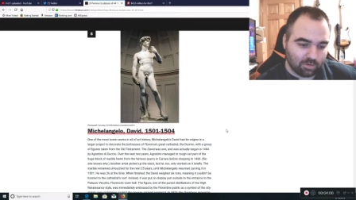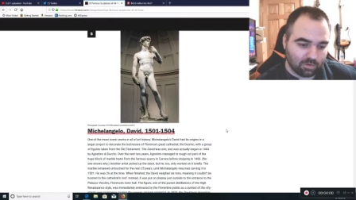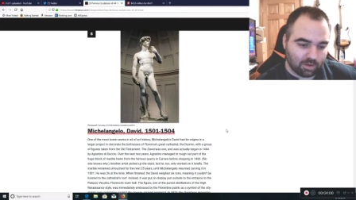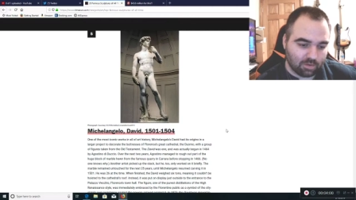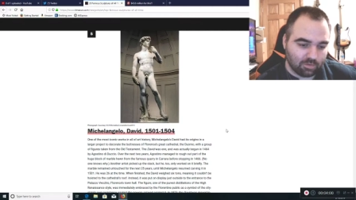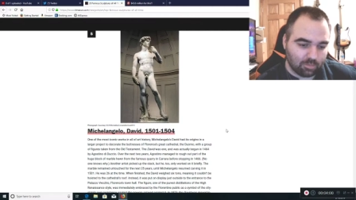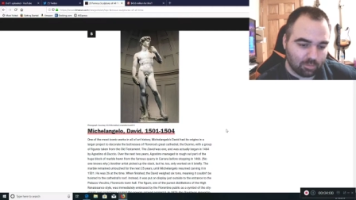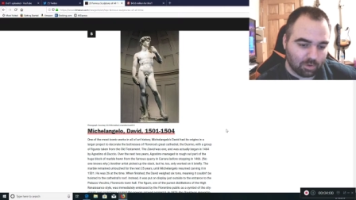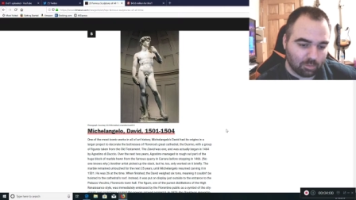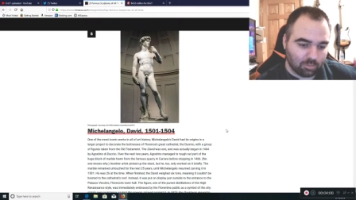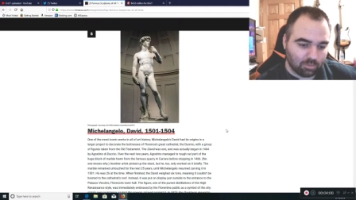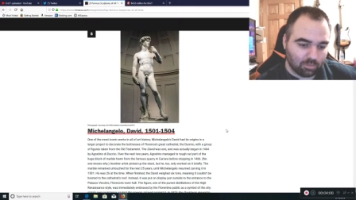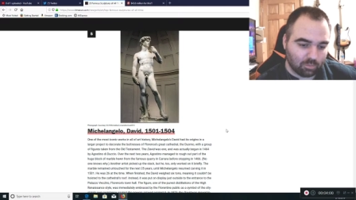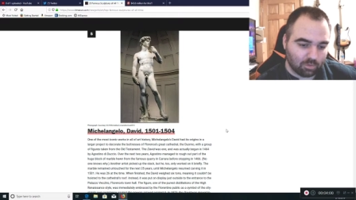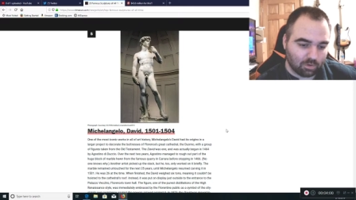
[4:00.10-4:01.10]
nice marble
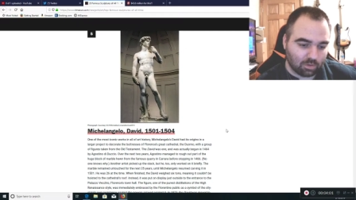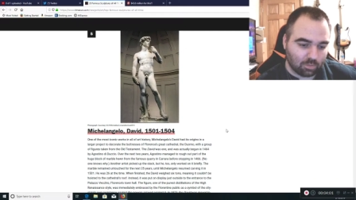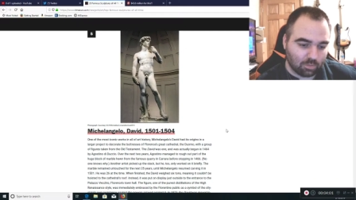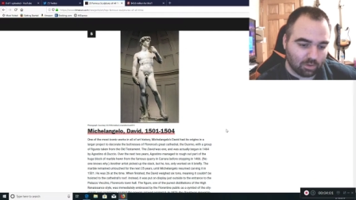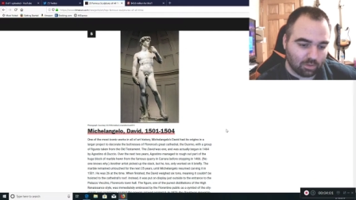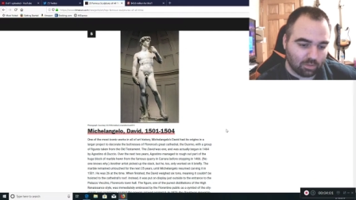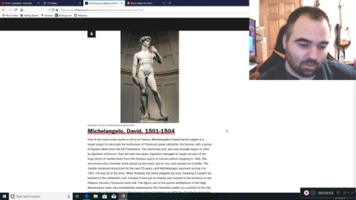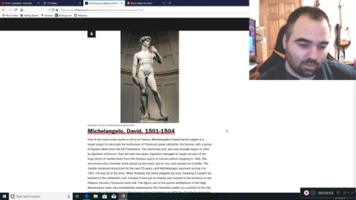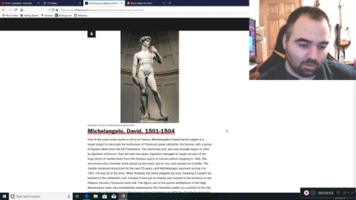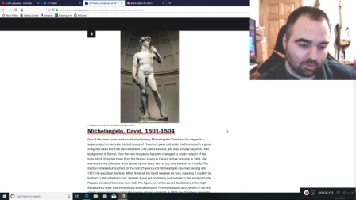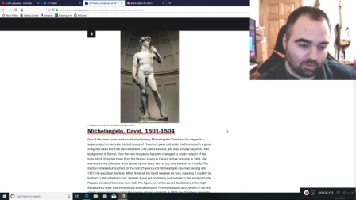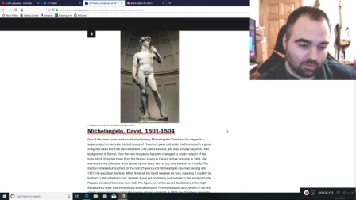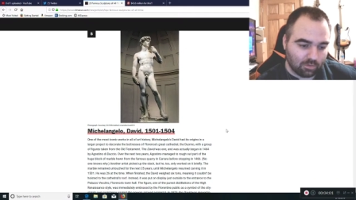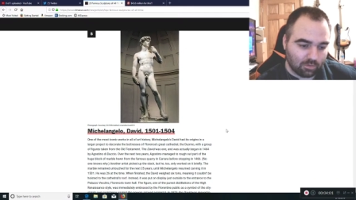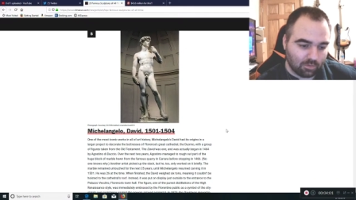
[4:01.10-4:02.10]
to work with,
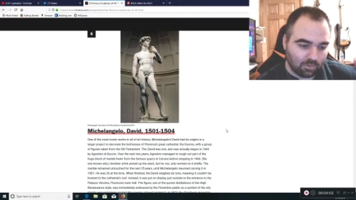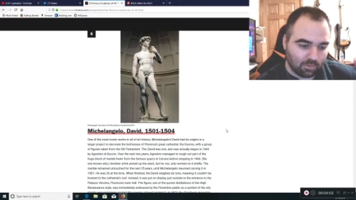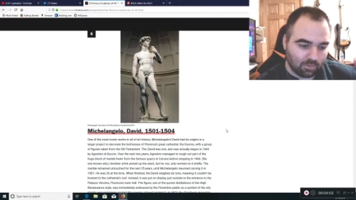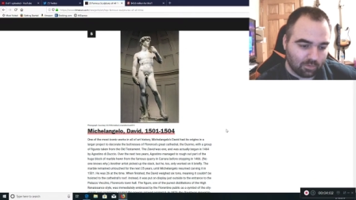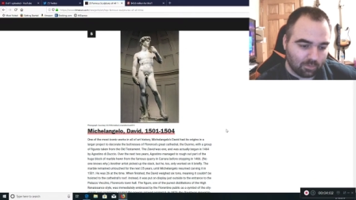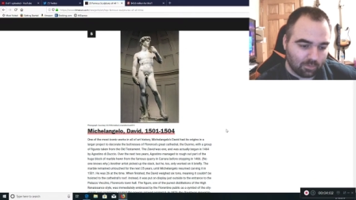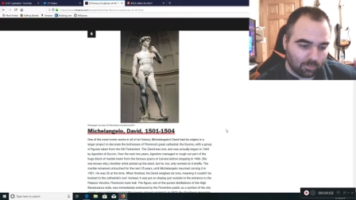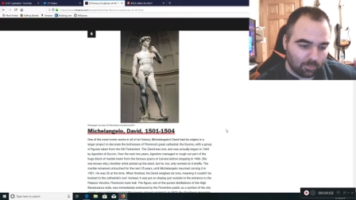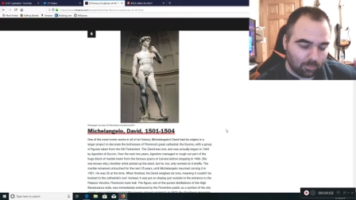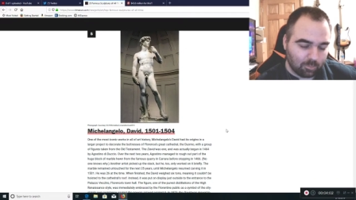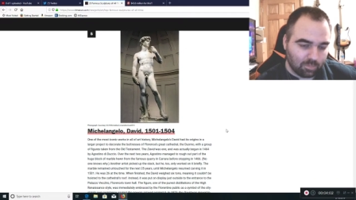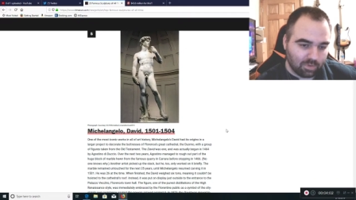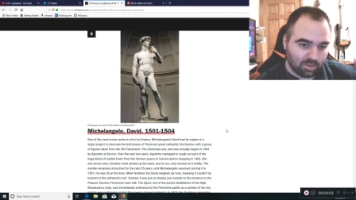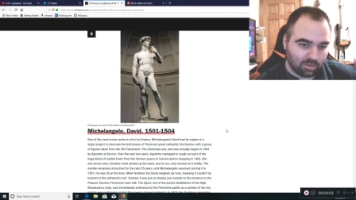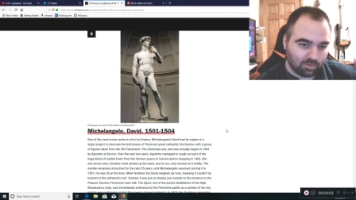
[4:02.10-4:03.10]

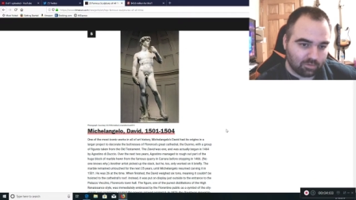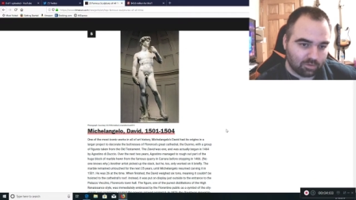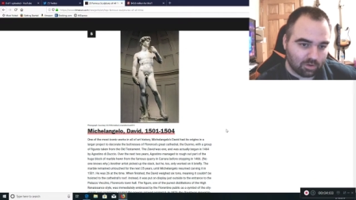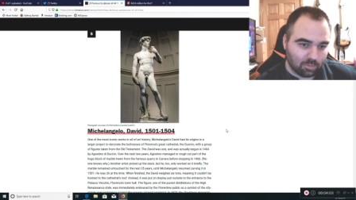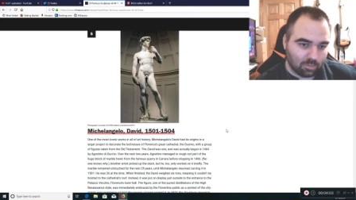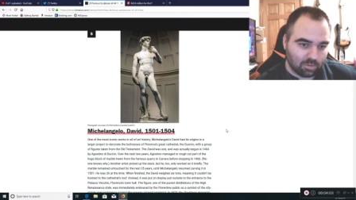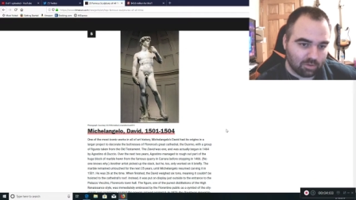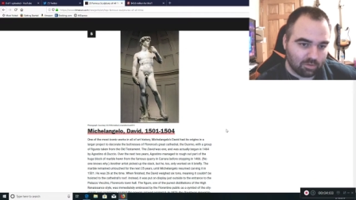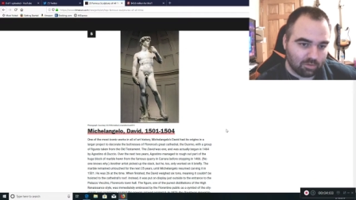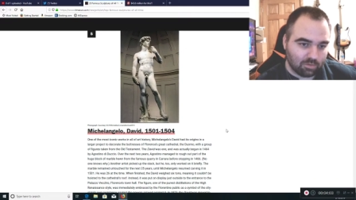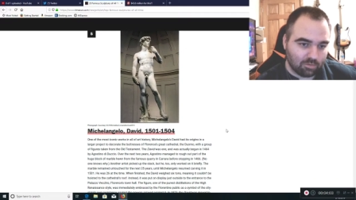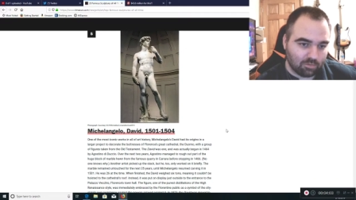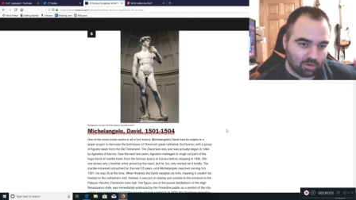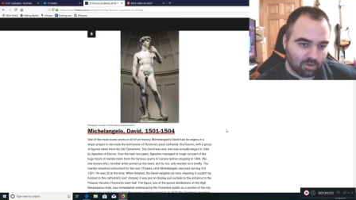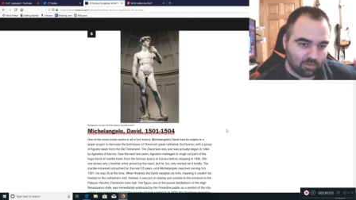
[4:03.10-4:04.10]
being it's going to be
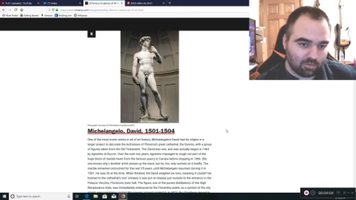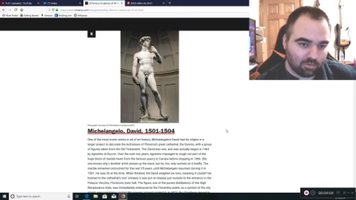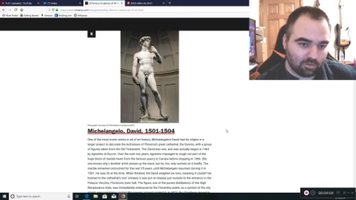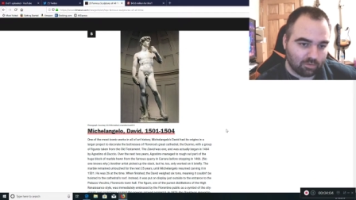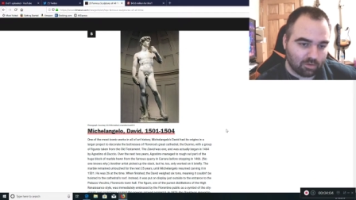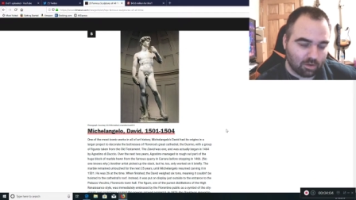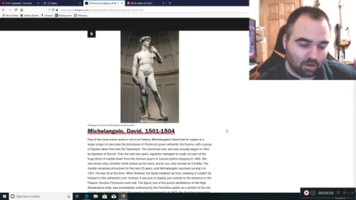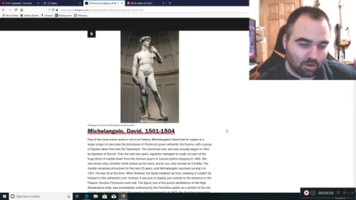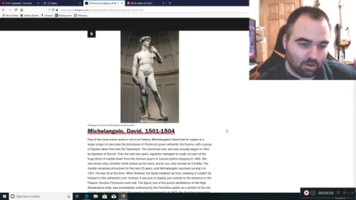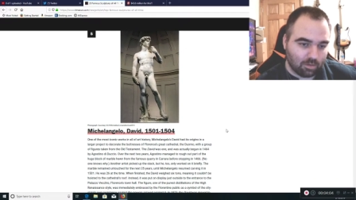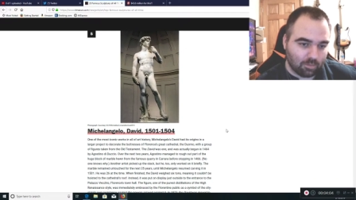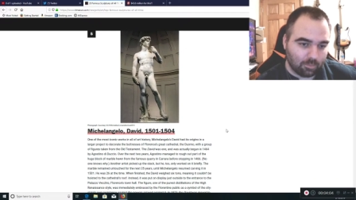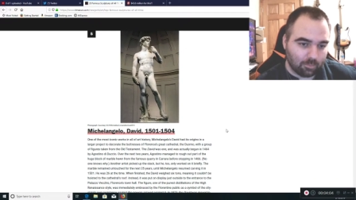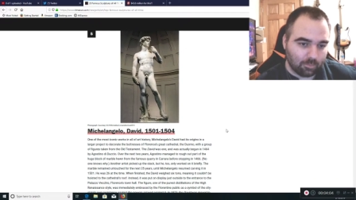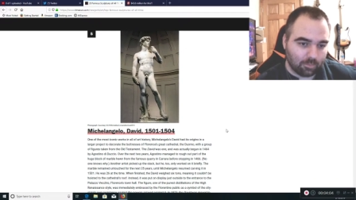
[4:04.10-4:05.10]

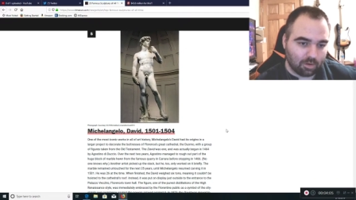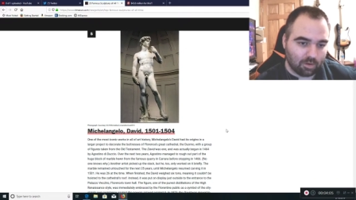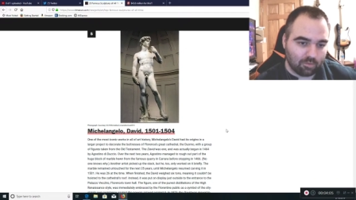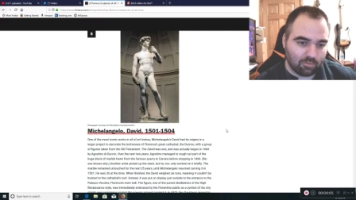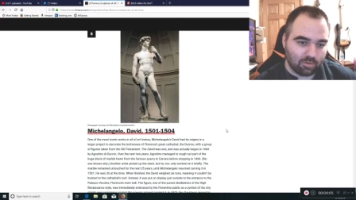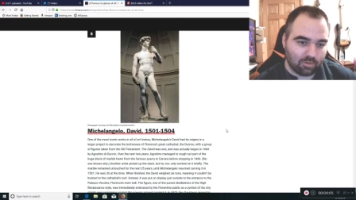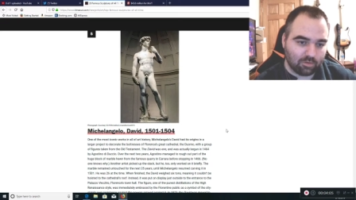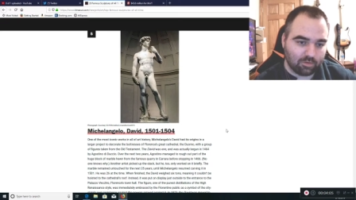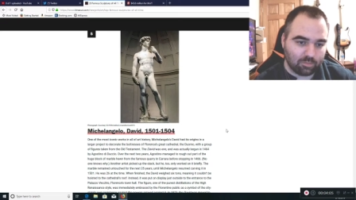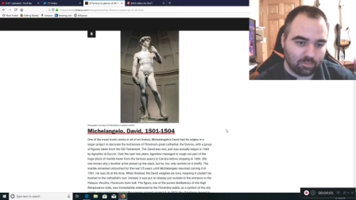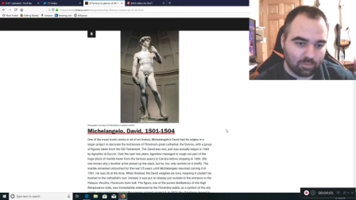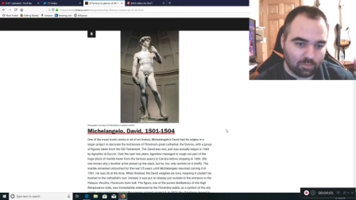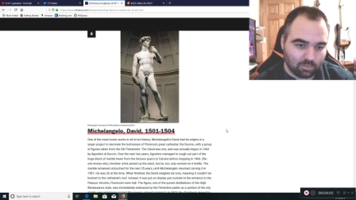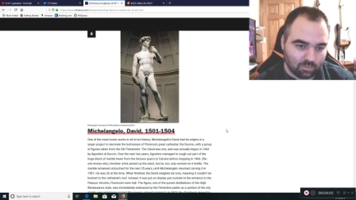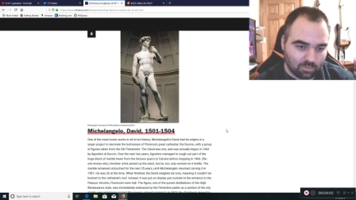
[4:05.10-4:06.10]
a very
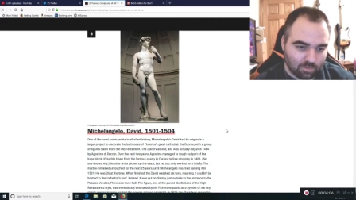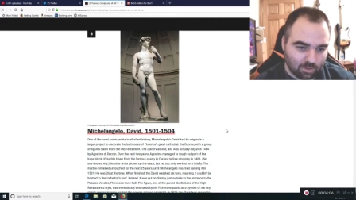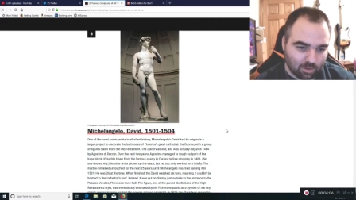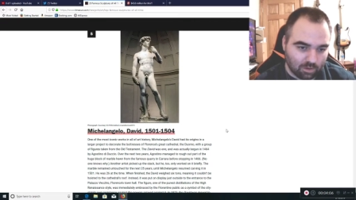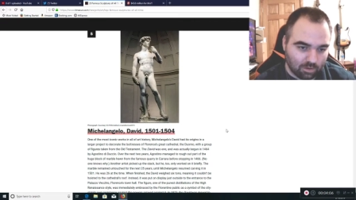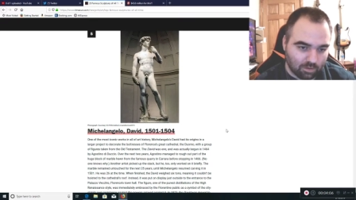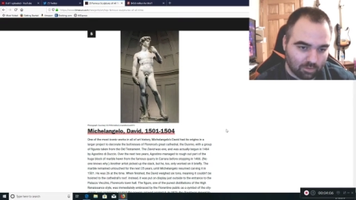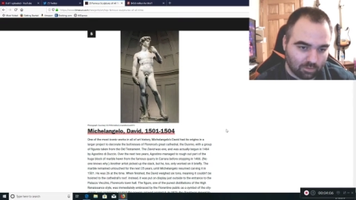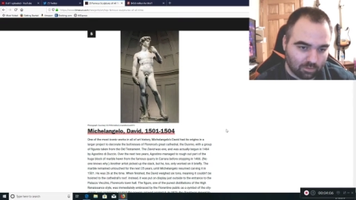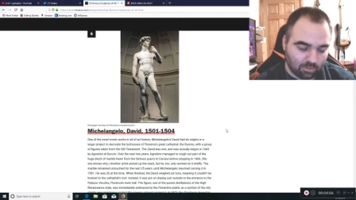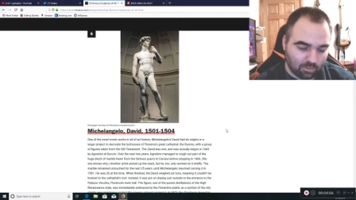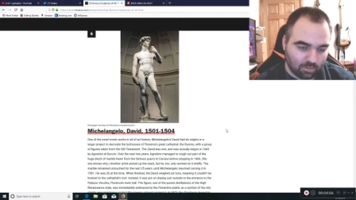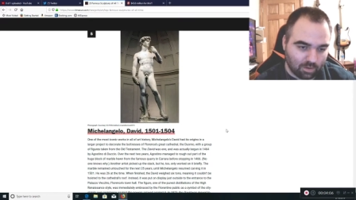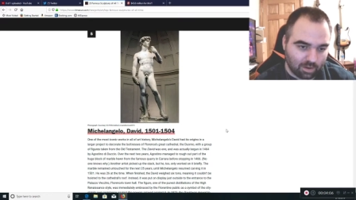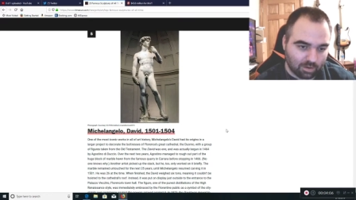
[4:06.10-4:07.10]
smooth
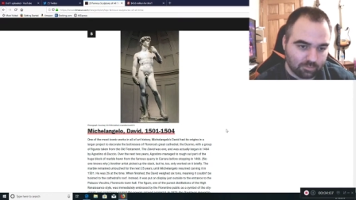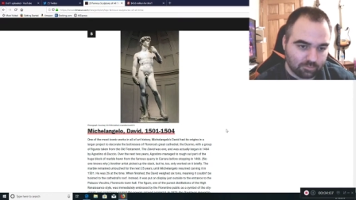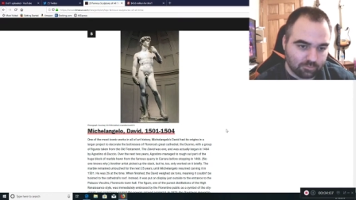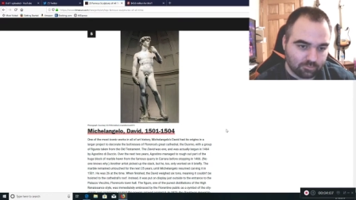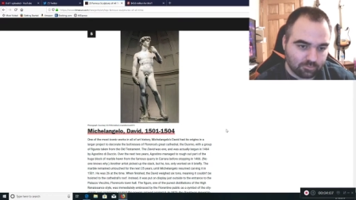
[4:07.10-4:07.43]
grain,